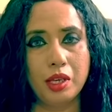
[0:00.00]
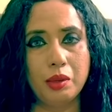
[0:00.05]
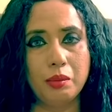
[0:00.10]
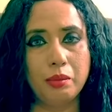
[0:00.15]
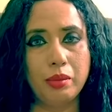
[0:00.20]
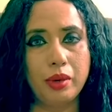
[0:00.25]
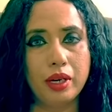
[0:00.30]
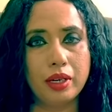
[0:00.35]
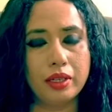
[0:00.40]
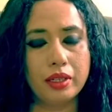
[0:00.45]

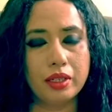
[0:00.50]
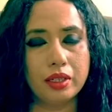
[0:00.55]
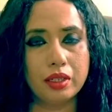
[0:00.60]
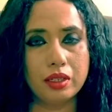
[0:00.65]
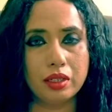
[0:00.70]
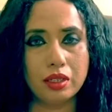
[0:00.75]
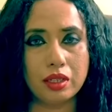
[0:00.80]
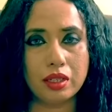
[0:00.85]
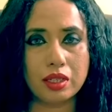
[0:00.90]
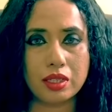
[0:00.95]
But
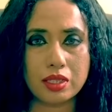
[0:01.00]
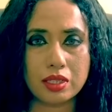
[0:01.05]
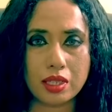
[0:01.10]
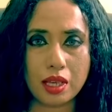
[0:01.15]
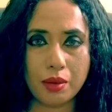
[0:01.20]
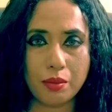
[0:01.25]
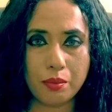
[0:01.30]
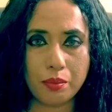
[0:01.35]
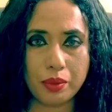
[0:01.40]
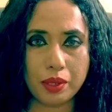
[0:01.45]

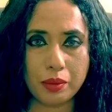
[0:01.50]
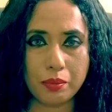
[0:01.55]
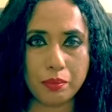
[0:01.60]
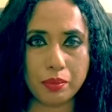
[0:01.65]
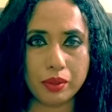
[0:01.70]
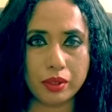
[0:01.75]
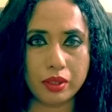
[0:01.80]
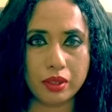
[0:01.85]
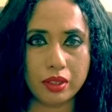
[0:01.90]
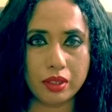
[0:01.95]
some
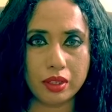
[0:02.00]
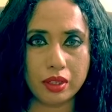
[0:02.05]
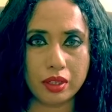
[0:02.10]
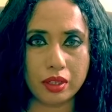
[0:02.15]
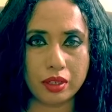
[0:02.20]
people